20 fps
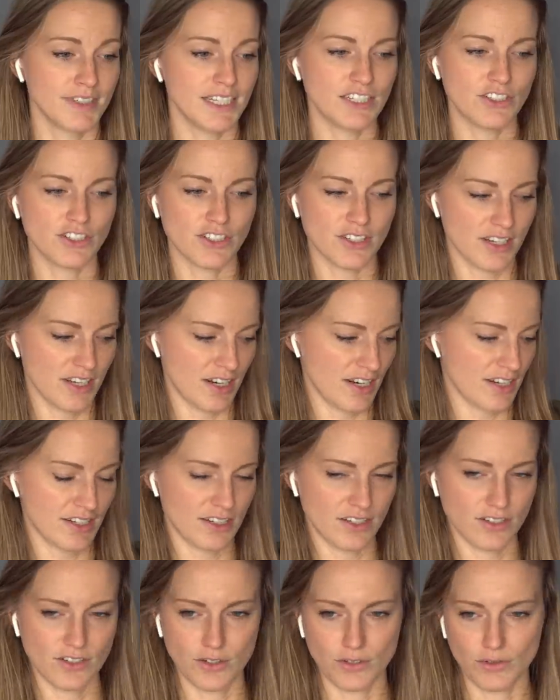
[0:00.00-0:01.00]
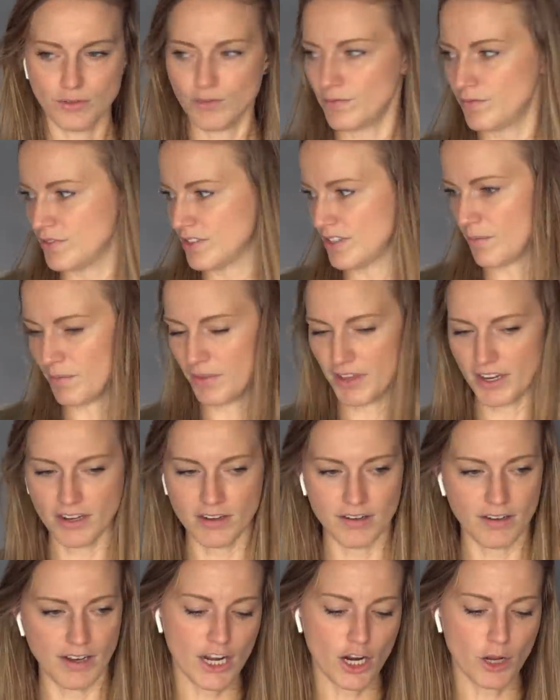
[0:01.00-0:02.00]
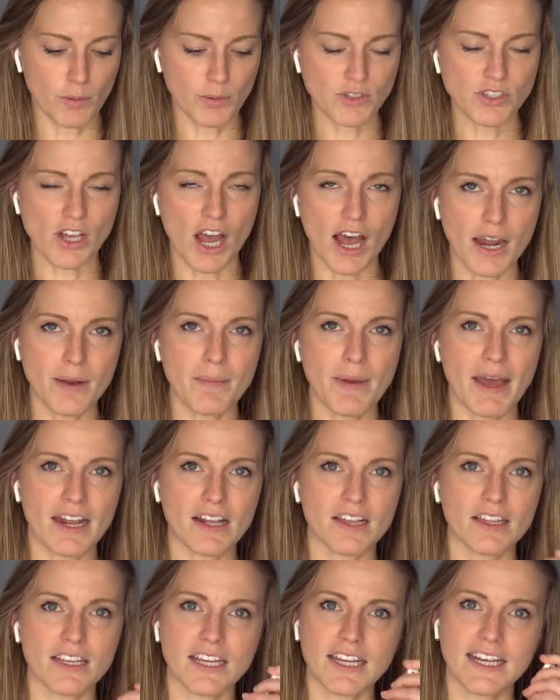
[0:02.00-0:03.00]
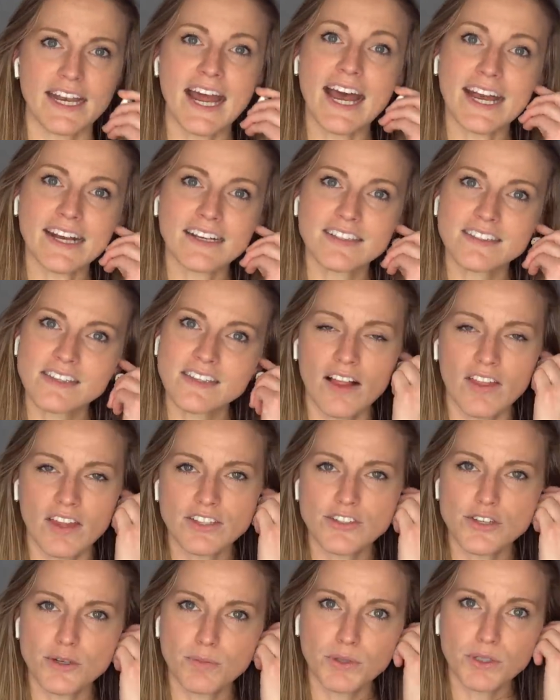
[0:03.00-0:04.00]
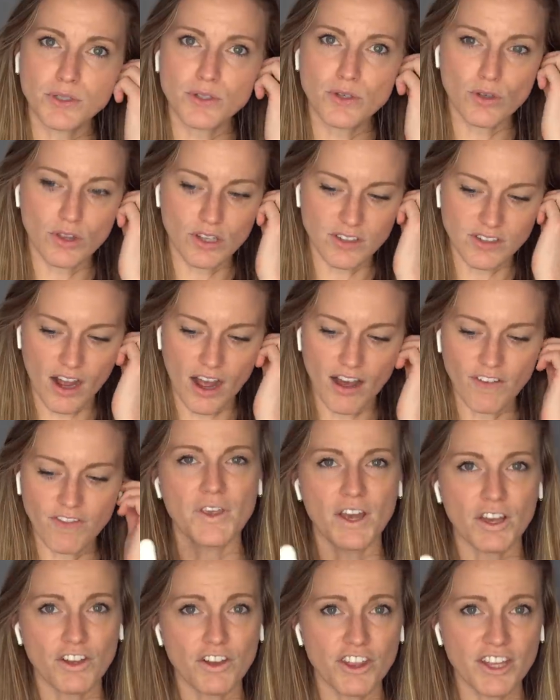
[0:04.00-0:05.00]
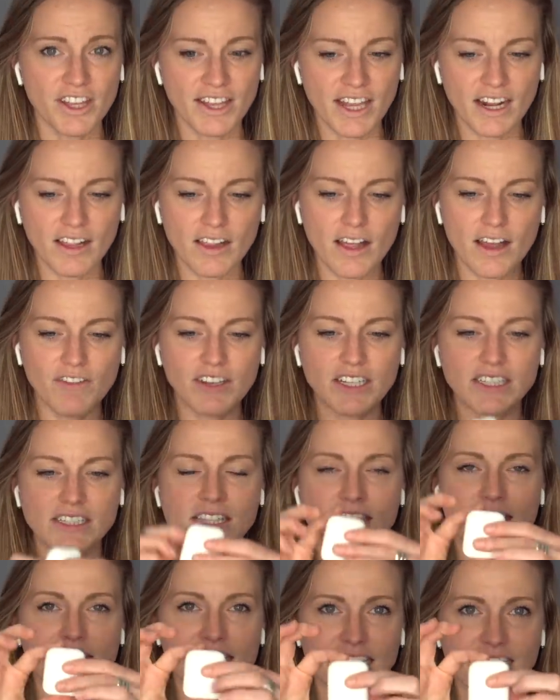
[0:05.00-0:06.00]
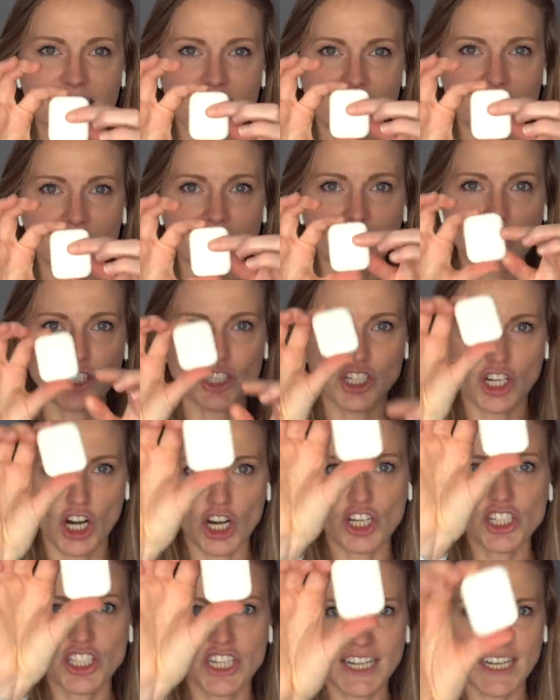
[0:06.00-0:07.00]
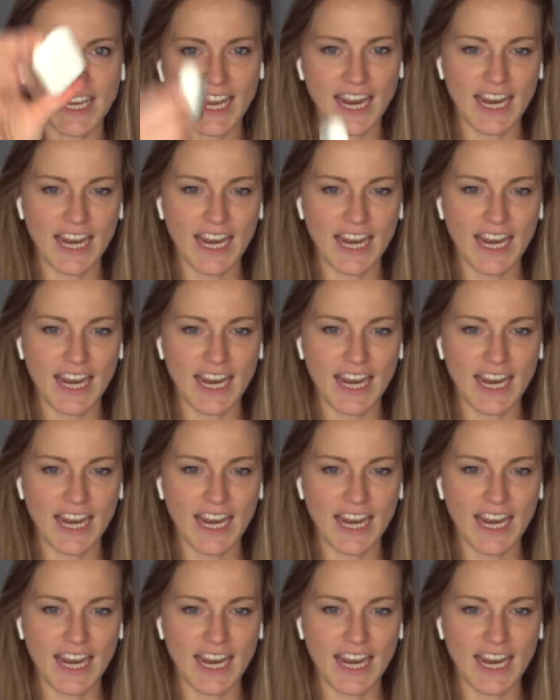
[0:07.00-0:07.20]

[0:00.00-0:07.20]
it just connected to something. It almost automatically connects unless your Bluetooth is off. The other thing that I love is this is a charging